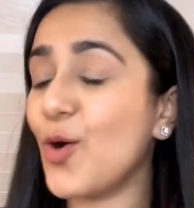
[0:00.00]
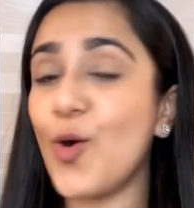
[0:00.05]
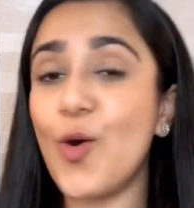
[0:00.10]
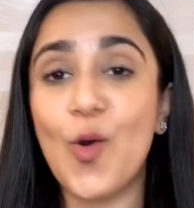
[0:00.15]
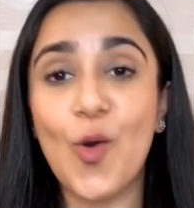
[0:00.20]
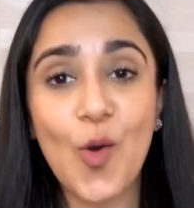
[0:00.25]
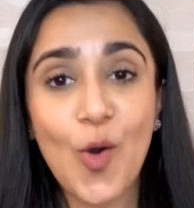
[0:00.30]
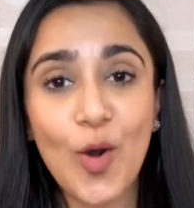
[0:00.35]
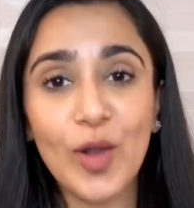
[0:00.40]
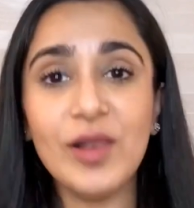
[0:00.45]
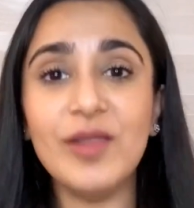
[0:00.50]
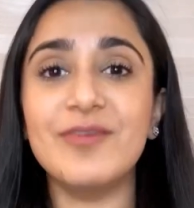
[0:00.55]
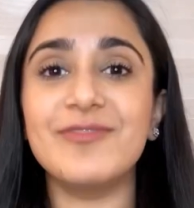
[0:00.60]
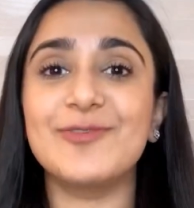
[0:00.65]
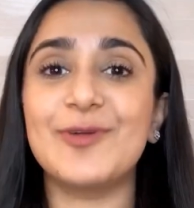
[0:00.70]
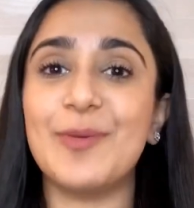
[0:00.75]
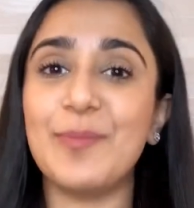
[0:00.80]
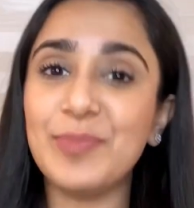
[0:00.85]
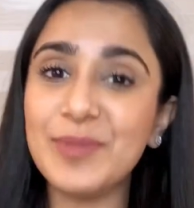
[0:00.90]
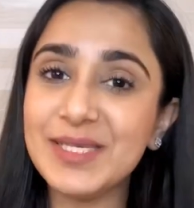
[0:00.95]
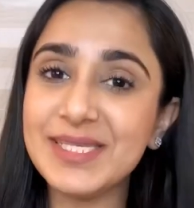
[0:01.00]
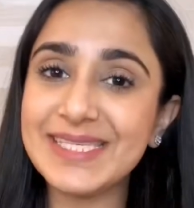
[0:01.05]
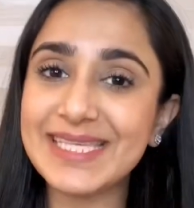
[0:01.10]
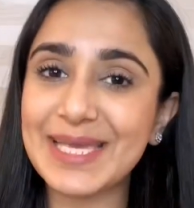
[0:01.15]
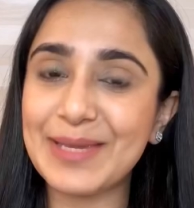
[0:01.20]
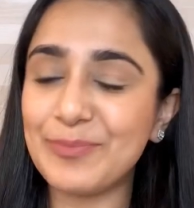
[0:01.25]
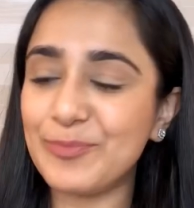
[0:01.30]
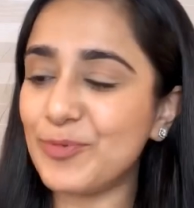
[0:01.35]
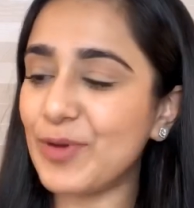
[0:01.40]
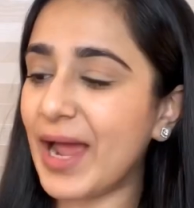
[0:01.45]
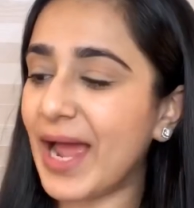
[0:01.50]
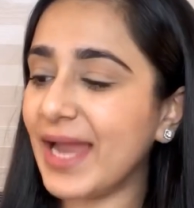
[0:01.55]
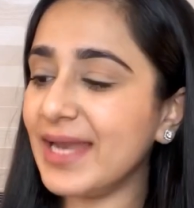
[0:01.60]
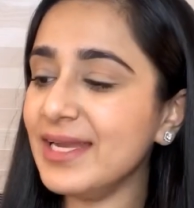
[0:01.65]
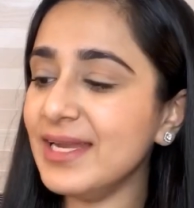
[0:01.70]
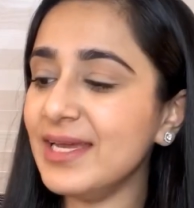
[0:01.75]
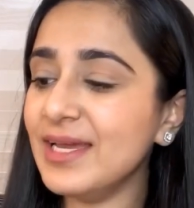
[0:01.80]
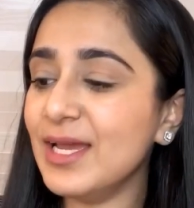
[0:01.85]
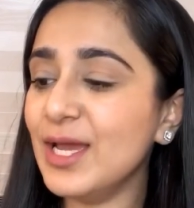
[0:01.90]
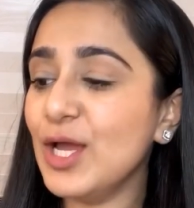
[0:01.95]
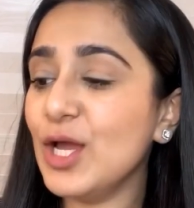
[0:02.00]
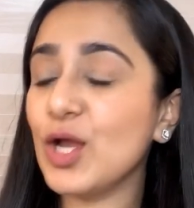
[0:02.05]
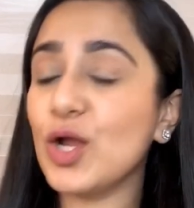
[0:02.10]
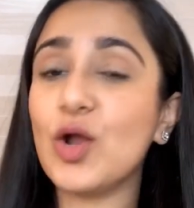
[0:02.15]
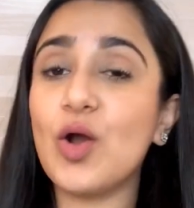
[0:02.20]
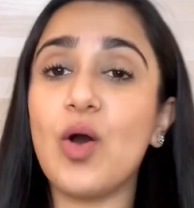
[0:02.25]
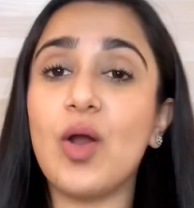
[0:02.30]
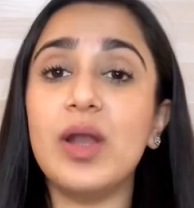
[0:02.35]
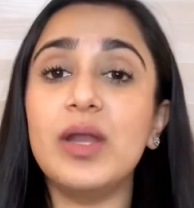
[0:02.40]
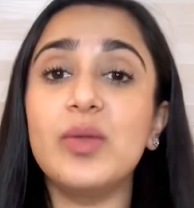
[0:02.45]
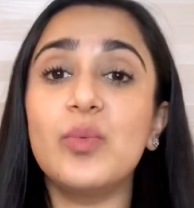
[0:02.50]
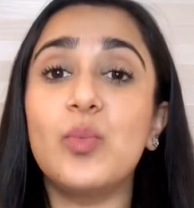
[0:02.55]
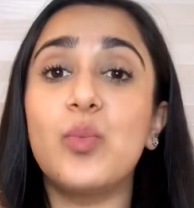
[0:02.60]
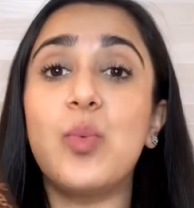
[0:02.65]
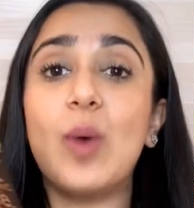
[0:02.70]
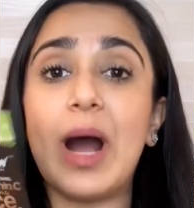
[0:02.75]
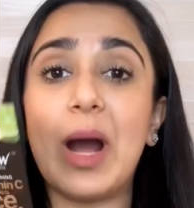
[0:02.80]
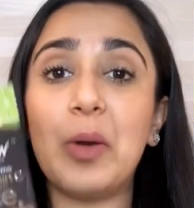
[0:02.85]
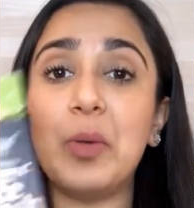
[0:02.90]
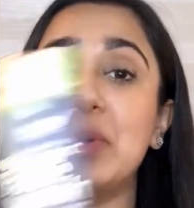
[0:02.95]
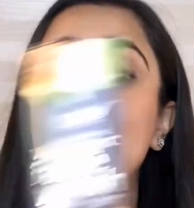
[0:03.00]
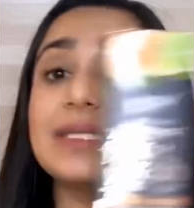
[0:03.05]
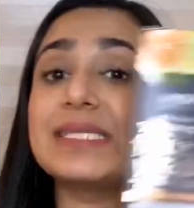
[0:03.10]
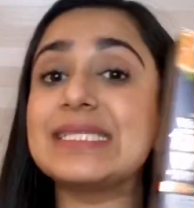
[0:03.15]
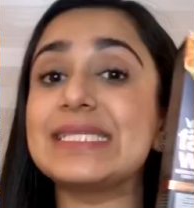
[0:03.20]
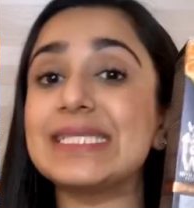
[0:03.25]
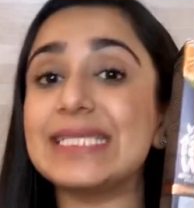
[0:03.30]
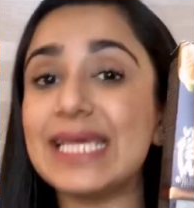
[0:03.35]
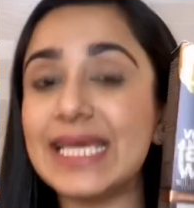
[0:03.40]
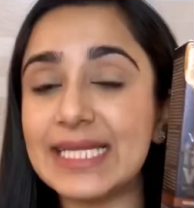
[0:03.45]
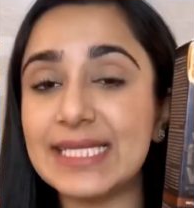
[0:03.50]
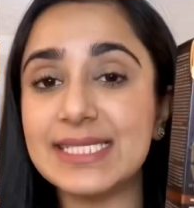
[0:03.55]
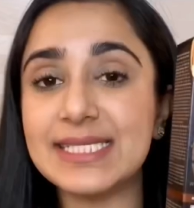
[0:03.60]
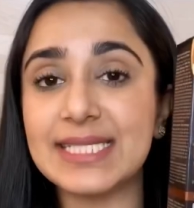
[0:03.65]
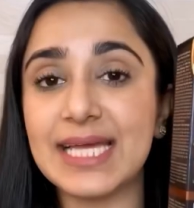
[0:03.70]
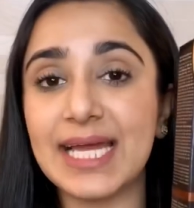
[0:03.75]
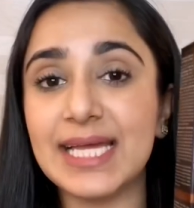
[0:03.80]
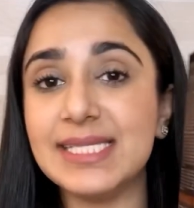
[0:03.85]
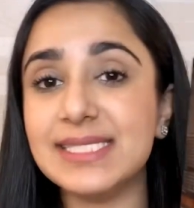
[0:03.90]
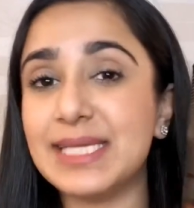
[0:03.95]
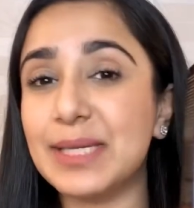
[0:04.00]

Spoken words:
all from the same brand called Wow Skin Science.